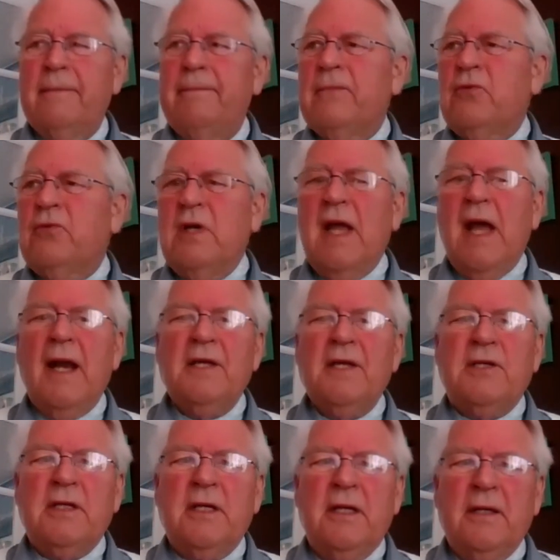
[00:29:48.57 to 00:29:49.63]

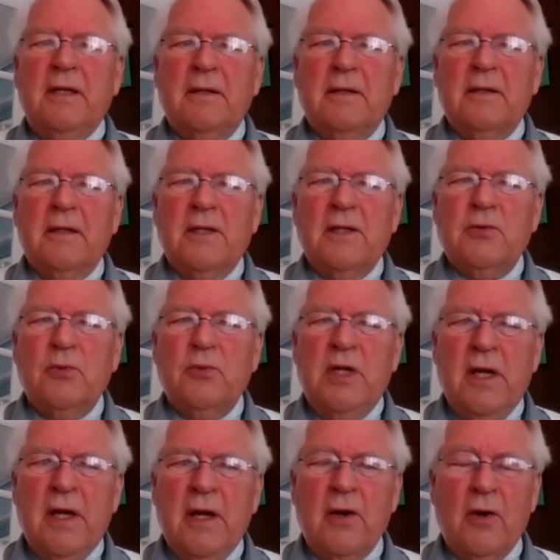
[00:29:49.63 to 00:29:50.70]
Reality, as we
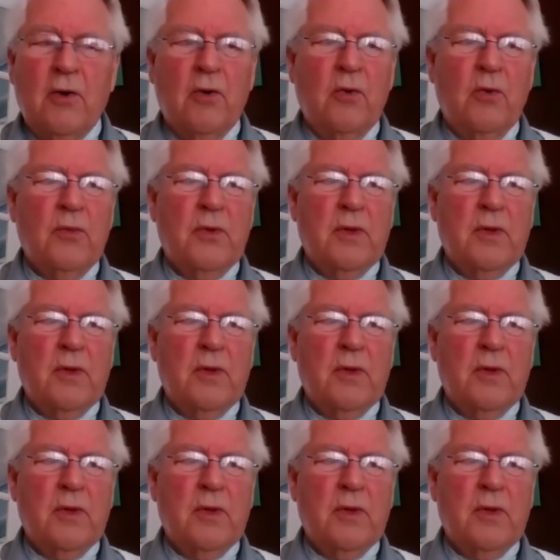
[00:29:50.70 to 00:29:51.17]
know,